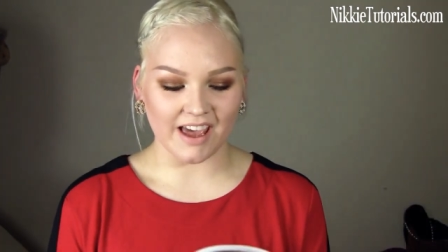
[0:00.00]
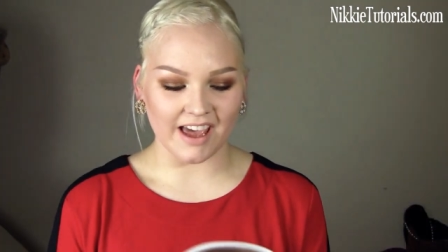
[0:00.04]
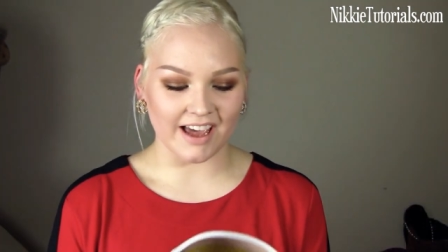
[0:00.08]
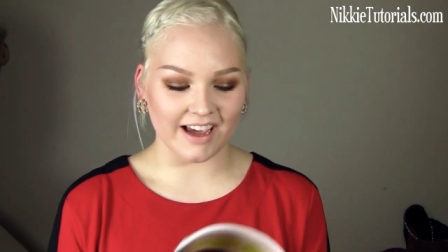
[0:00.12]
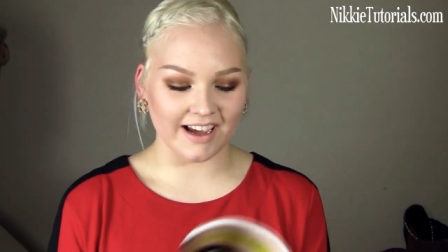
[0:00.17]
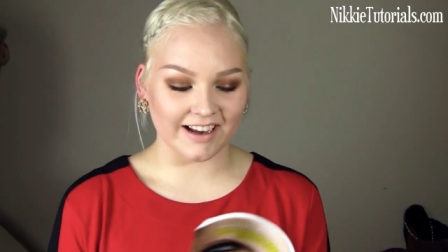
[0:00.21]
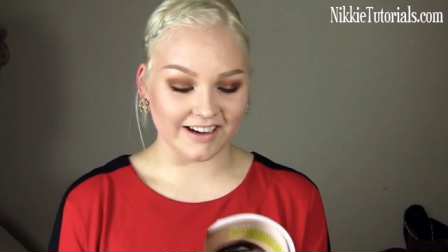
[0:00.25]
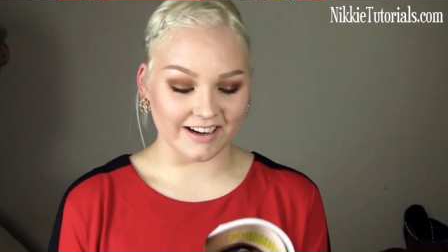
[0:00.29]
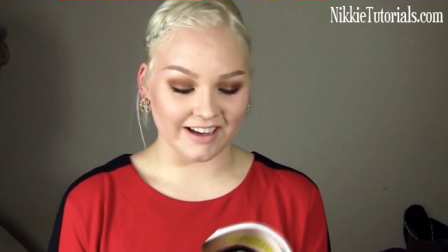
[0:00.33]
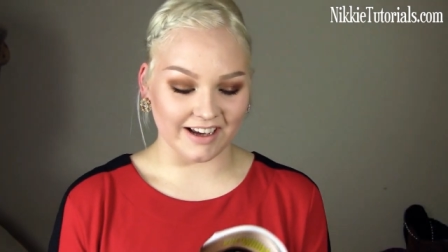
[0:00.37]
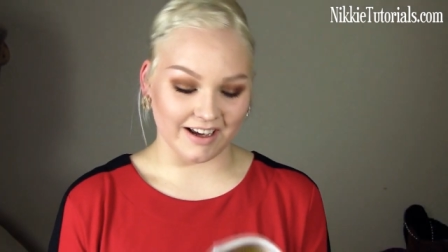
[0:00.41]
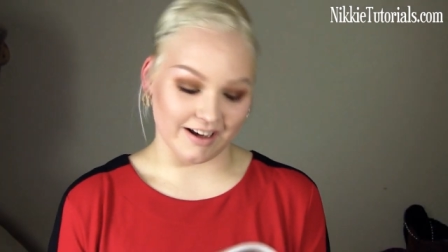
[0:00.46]

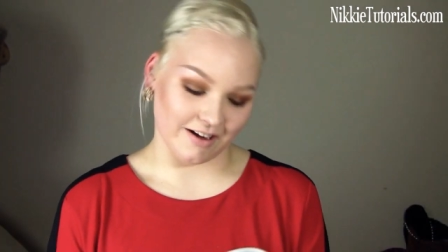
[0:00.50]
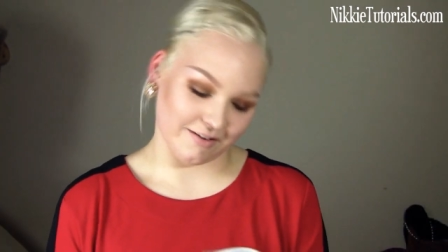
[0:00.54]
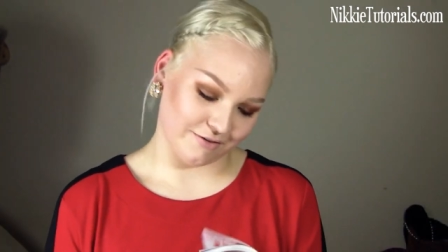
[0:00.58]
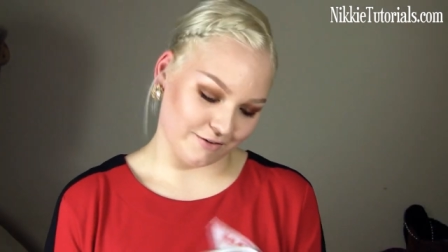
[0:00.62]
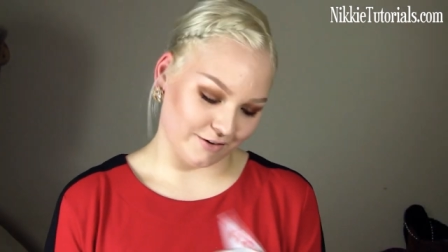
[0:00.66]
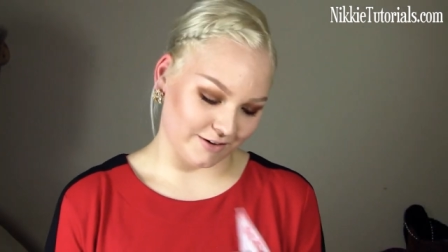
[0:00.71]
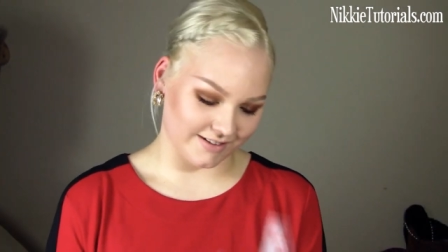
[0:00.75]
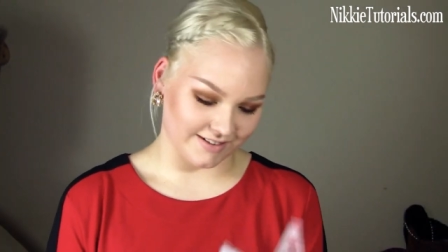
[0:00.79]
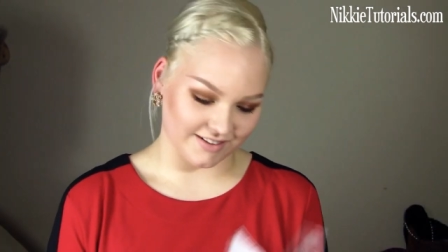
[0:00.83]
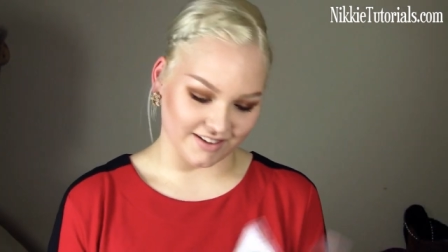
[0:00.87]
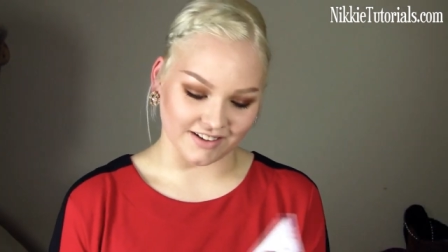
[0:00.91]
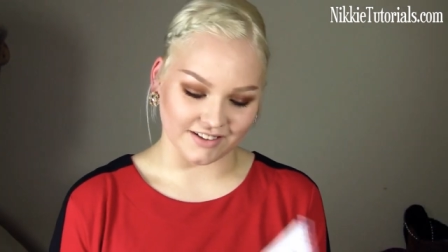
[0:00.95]
and uh, of
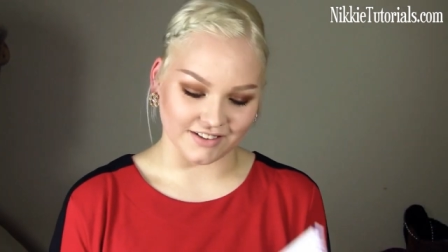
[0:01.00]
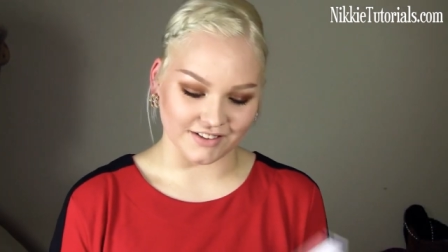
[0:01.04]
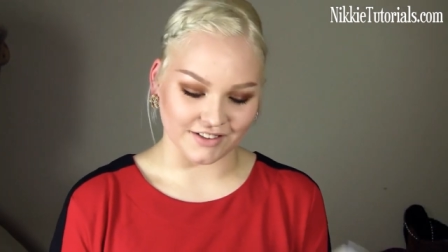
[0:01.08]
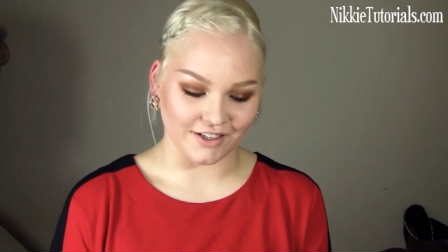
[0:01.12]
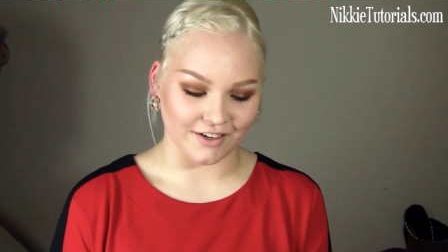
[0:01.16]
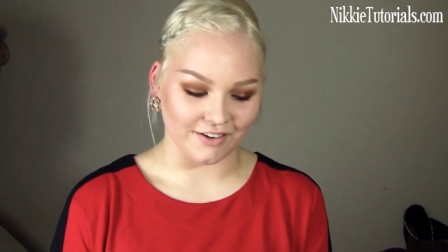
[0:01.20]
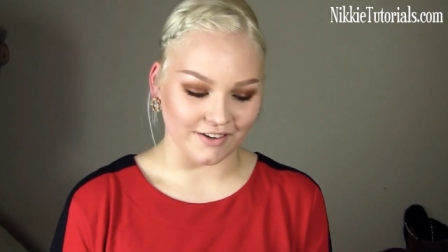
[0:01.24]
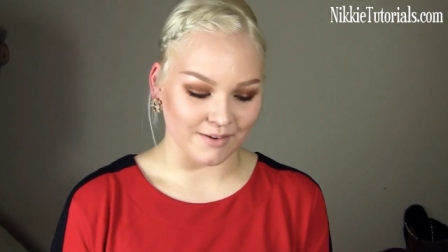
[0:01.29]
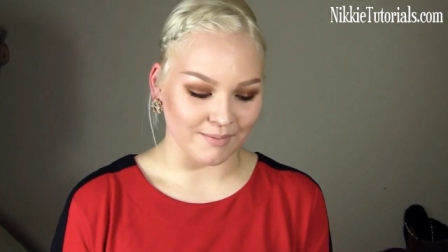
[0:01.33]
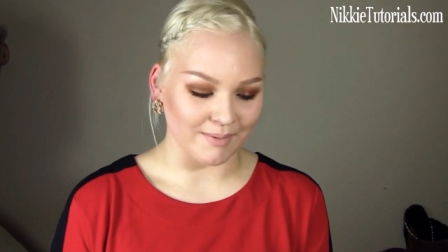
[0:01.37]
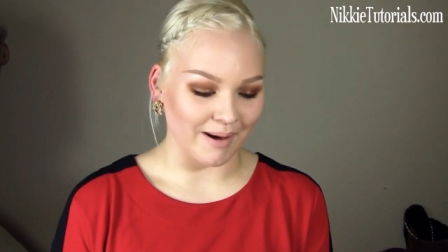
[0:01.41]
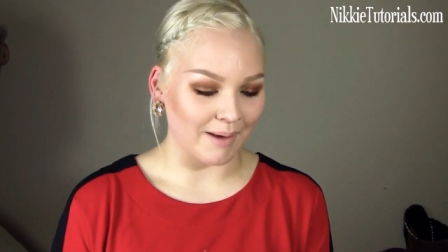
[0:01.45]
course I'm going to
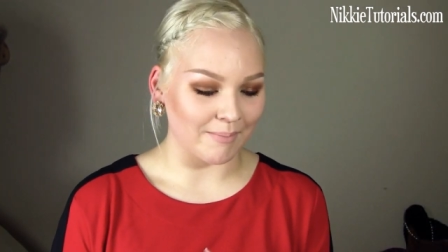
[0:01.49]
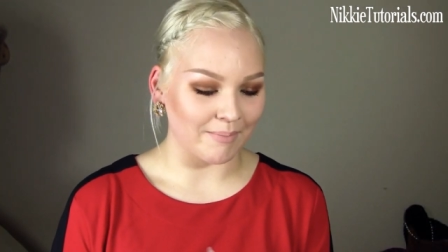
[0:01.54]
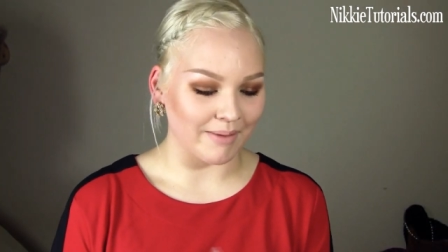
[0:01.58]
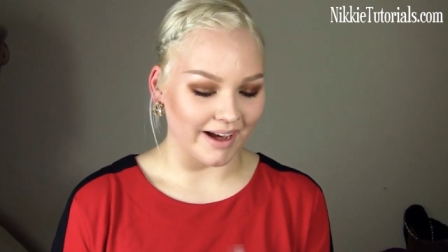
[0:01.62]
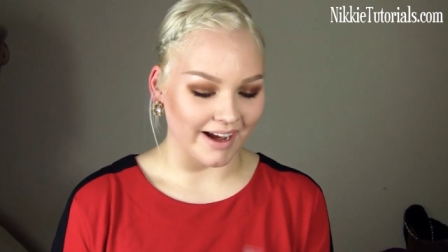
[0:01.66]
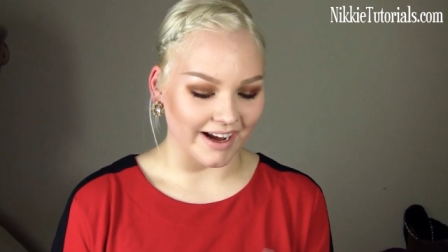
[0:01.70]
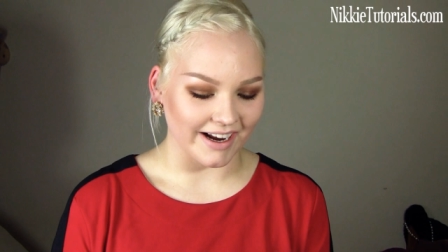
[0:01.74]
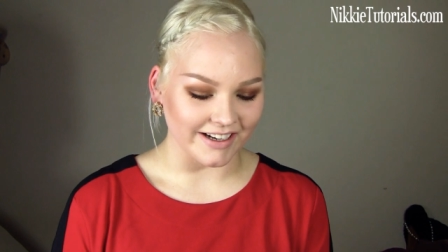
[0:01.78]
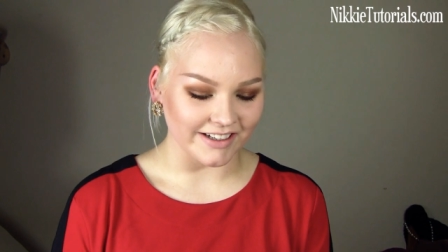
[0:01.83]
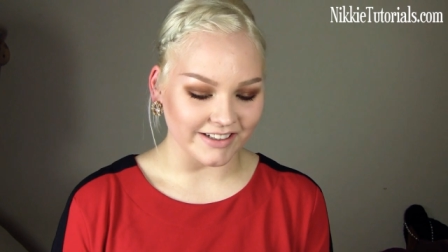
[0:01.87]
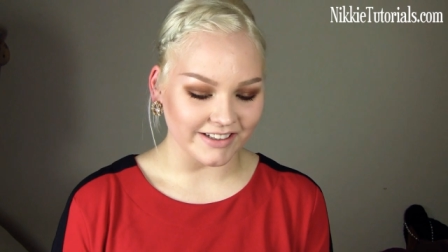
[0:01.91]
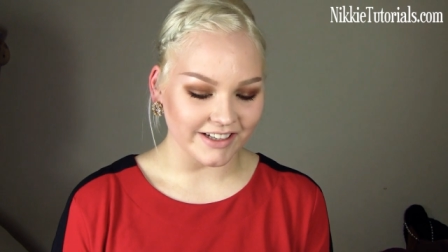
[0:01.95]
show you my
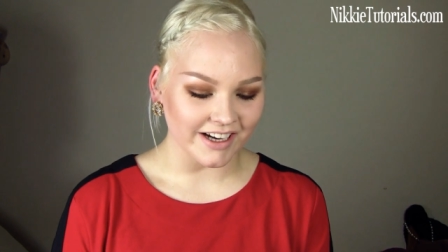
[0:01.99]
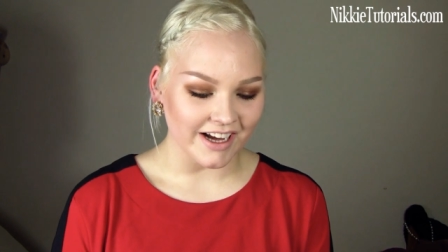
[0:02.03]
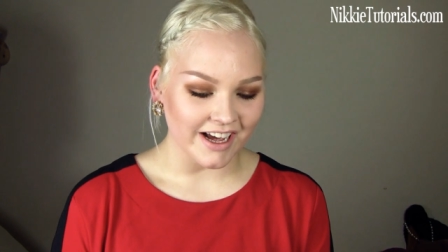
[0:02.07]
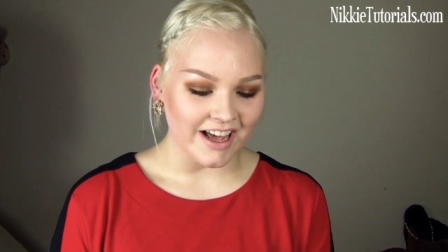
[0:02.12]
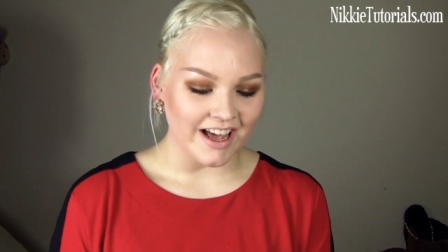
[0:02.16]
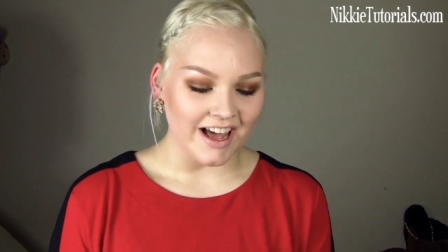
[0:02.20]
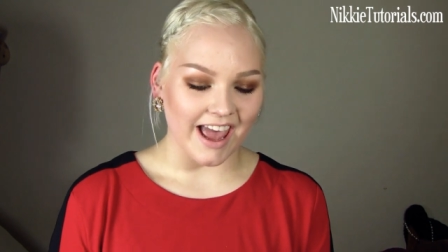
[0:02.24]
page.